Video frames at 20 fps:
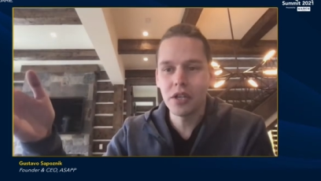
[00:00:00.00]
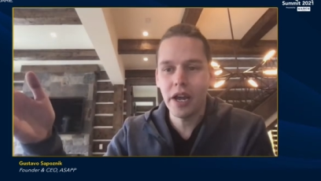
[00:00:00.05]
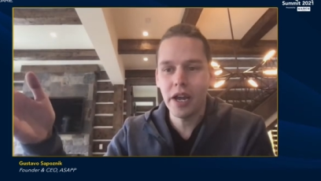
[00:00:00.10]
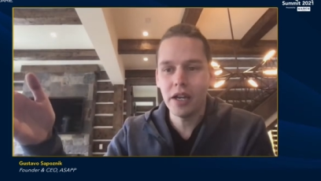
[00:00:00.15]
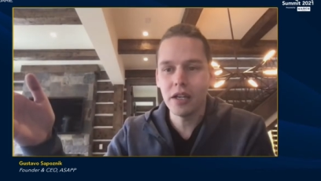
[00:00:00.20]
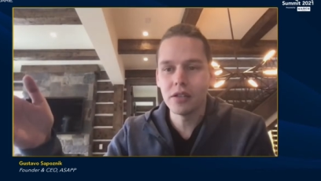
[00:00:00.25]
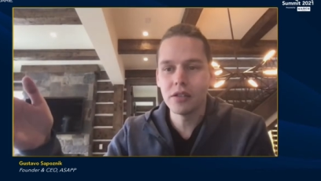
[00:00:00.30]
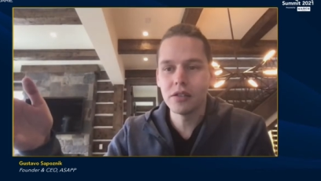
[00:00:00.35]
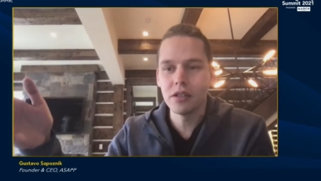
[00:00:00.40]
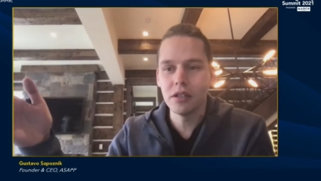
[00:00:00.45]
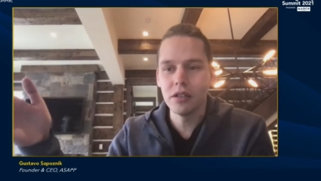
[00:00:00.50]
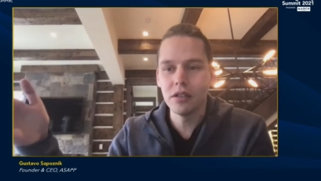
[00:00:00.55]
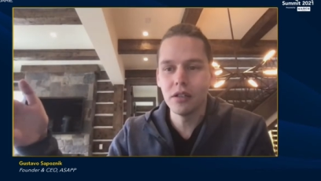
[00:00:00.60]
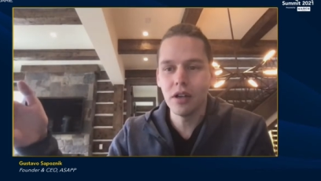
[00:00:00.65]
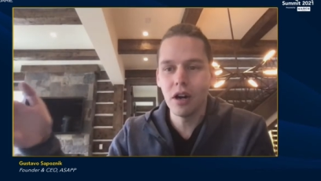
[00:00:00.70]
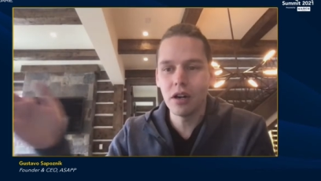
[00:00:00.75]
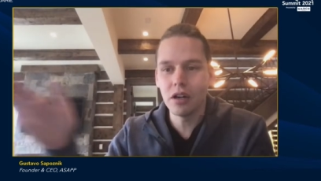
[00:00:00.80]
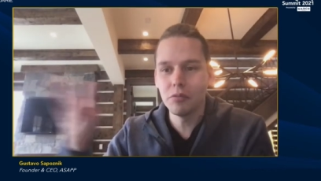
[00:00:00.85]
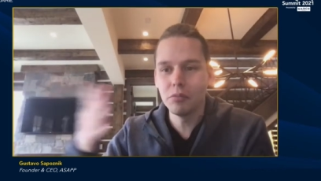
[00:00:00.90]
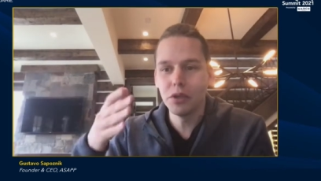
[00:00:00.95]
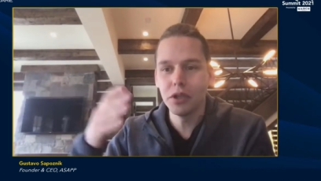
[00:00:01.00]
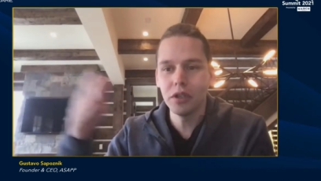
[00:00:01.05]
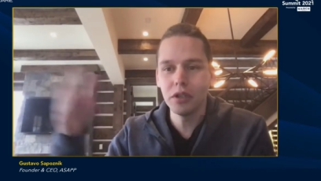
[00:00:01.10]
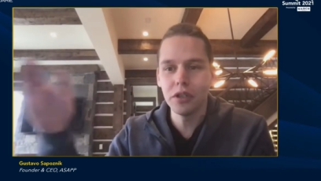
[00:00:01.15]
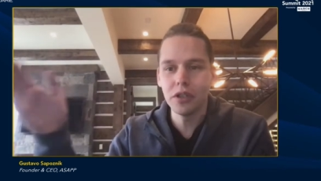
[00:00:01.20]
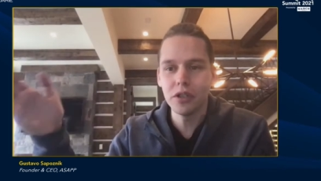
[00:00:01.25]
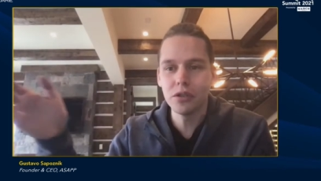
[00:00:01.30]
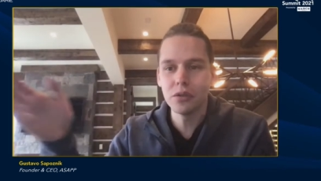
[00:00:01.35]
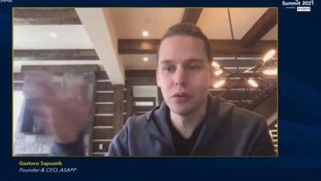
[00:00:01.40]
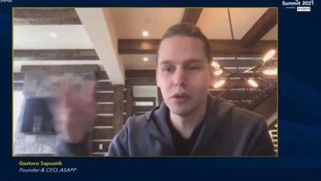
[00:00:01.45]
heads, and our
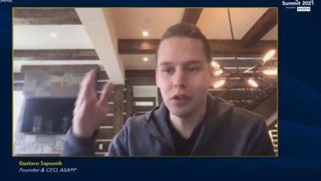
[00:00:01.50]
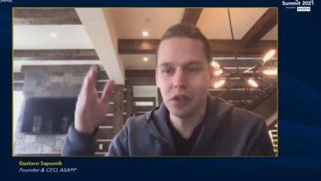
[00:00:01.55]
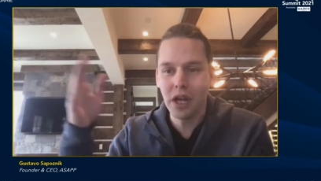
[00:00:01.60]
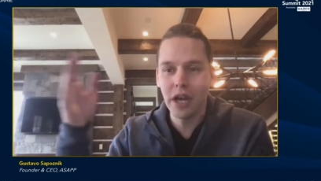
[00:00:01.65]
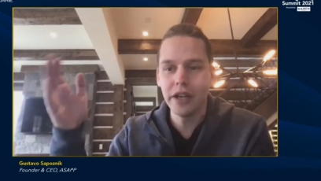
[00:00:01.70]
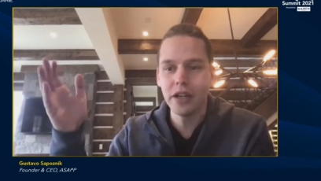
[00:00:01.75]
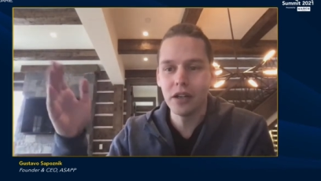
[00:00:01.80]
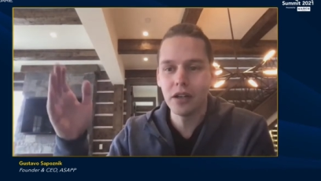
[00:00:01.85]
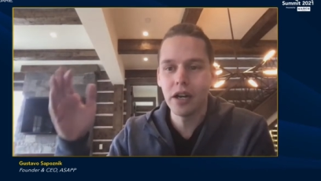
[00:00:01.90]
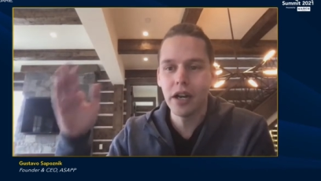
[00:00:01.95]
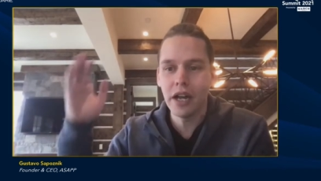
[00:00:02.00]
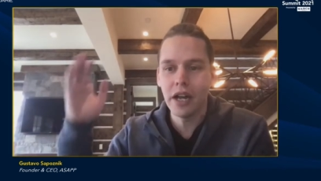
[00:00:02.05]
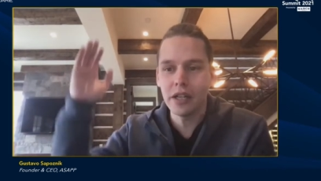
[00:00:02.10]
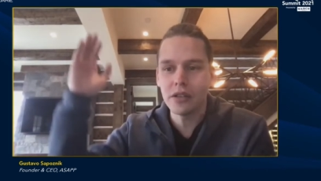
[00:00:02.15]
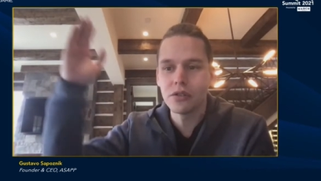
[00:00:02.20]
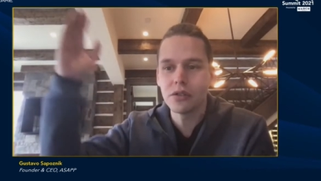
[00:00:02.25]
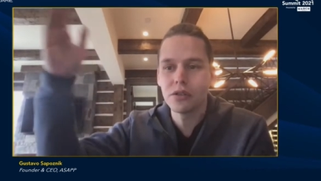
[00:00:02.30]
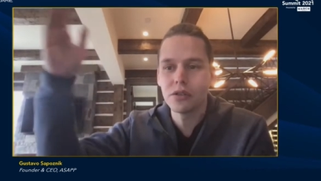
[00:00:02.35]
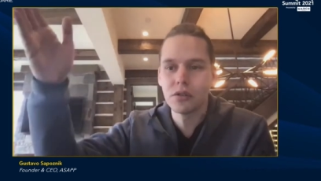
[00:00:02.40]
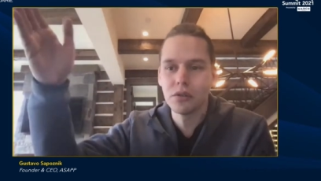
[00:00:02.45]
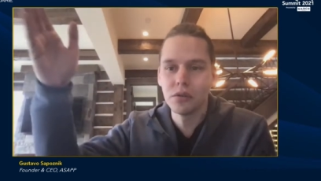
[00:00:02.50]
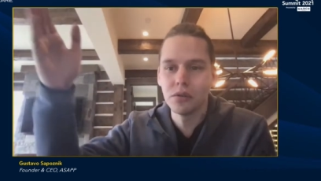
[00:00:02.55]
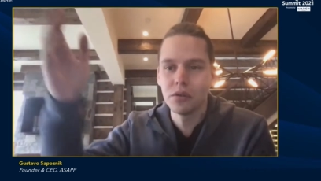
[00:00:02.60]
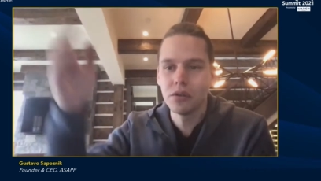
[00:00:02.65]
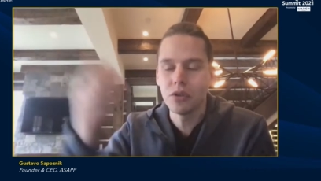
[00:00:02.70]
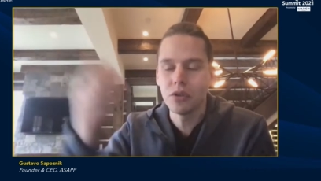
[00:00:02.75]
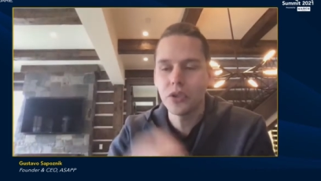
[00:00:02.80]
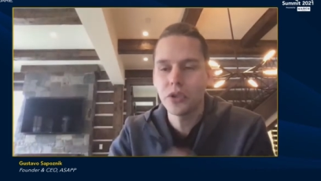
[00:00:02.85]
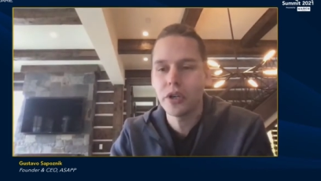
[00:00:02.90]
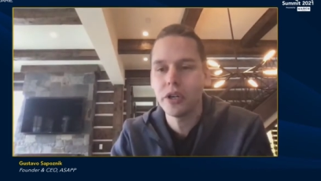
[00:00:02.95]
ability to align our heads to
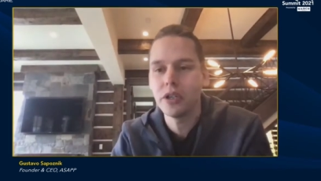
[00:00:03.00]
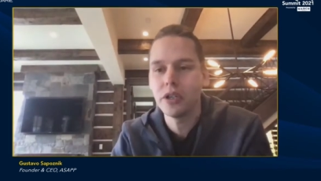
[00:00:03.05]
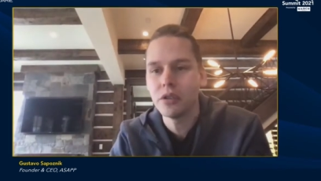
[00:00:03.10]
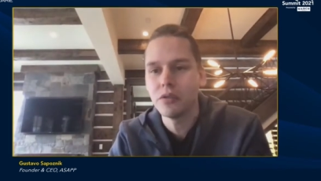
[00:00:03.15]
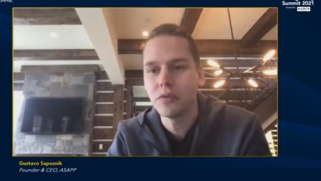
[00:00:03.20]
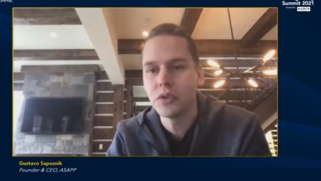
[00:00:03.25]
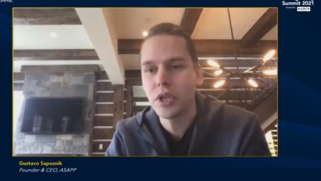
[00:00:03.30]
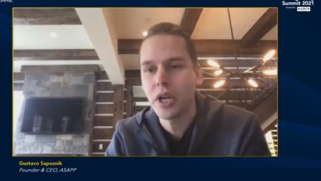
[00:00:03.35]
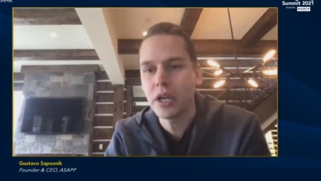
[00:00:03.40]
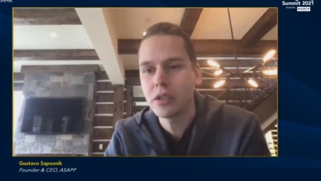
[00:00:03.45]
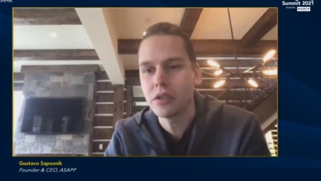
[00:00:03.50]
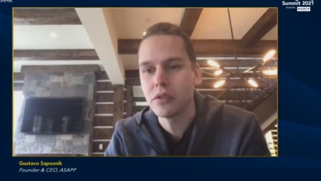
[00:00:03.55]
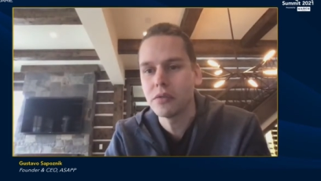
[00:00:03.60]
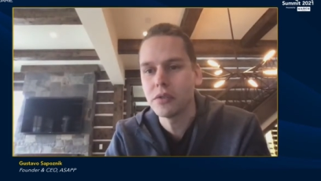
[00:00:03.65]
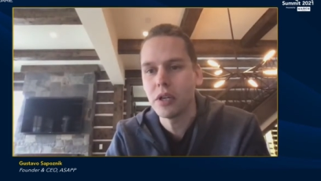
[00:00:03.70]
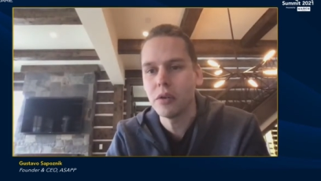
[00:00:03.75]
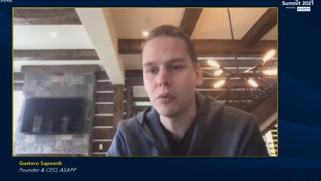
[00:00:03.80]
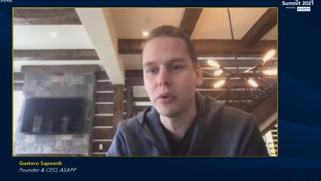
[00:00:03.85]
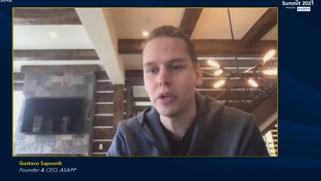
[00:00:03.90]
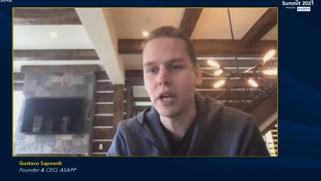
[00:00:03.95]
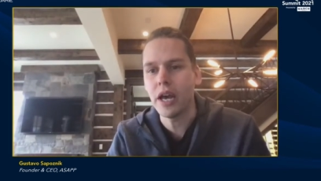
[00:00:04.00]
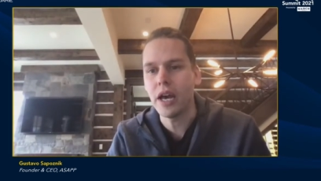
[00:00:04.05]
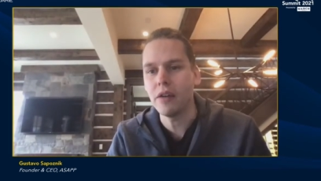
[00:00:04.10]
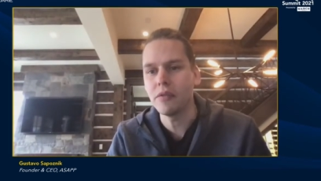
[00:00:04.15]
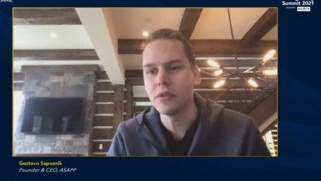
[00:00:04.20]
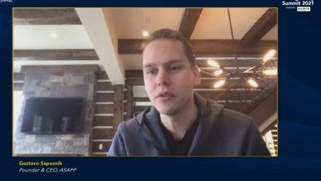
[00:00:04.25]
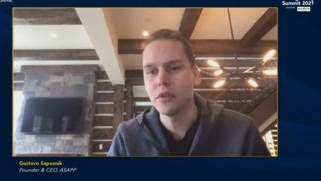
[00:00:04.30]
the shared objectives that we have.